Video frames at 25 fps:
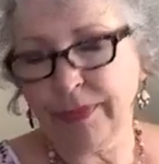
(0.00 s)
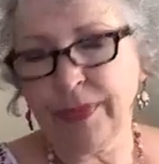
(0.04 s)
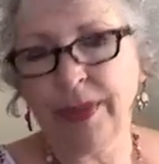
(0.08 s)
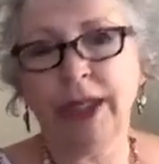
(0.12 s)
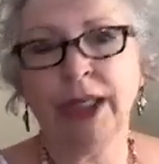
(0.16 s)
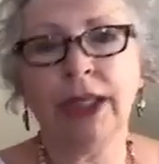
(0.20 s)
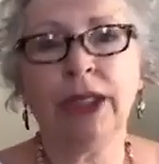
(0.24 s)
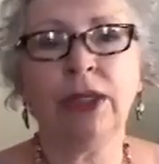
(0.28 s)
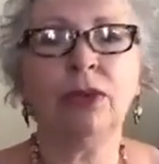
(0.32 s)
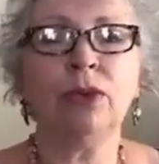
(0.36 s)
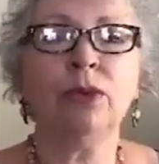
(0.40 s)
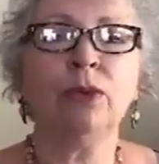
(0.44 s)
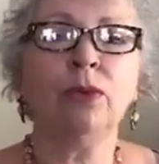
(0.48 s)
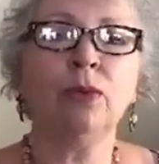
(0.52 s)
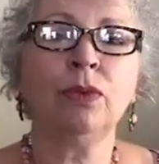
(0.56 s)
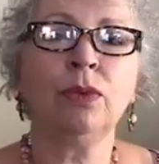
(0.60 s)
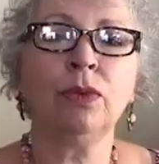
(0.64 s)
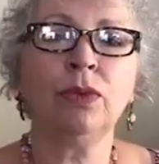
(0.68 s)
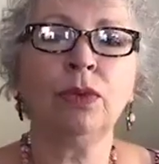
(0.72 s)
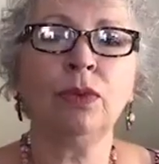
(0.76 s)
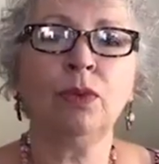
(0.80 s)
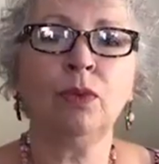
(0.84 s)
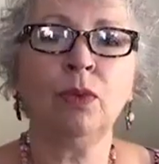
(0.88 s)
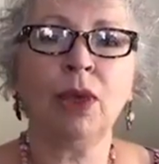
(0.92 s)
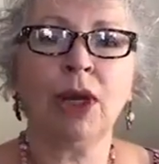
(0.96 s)
You know,
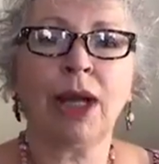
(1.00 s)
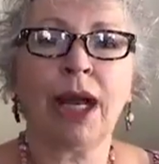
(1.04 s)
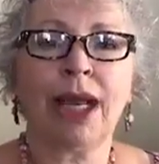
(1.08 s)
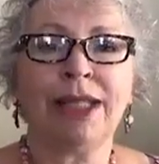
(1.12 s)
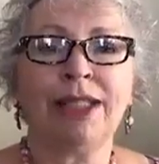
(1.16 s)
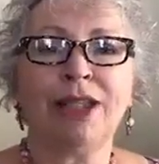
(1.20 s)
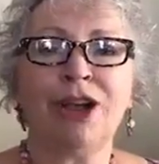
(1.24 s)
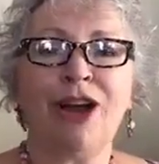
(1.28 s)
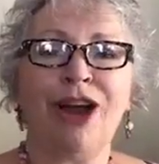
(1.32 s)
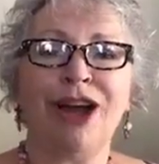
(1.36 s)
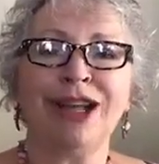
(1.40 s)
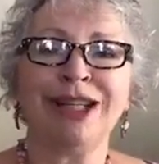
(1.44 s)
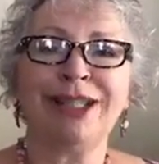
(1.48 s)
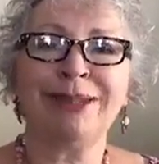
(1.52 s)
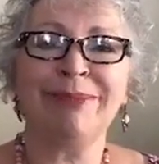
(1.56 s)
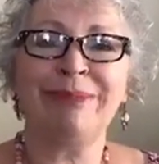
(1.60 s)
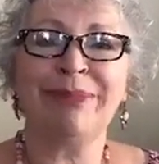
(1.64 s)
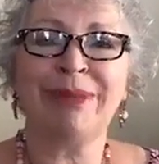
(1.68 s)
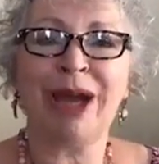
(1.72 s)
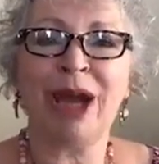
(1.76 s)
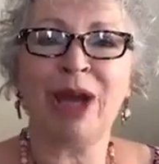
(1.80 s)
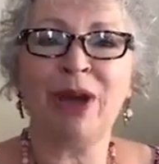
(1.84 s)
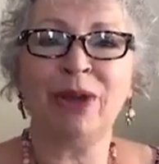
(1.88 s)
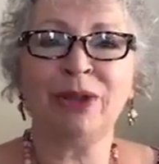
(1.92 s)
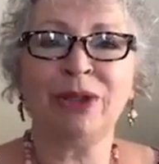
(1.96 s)
when I talked
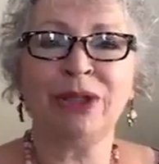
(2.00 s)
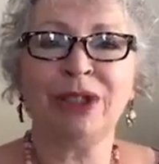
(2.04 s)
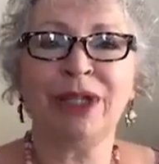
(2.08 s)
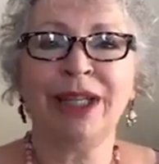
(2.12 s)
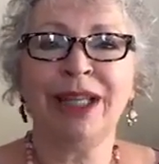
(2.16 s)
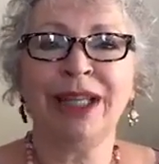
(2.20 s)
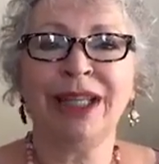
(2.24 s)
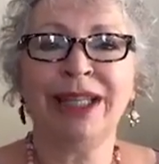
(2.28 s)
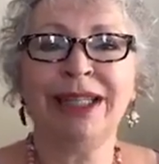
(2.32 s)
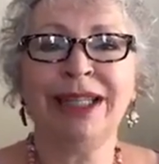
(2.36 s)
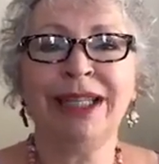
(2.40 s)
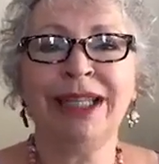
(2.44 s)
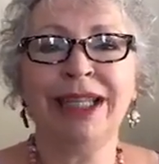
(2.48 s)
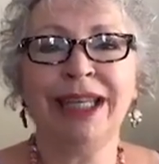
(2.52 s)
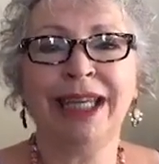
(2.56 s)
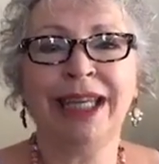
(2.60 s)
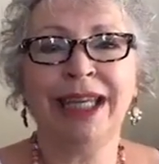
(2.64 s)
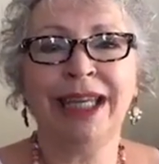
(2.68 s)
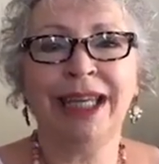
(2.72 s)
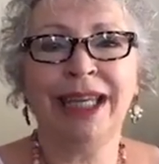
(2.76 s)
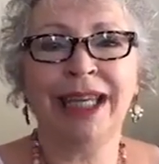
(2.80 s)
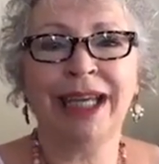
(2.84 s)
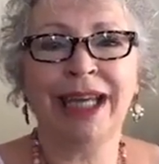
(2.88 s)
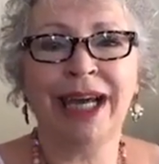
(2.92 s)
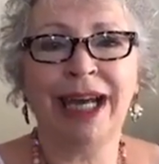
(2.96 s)
about
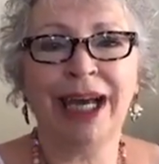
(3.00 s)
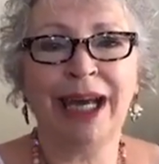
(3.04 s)
the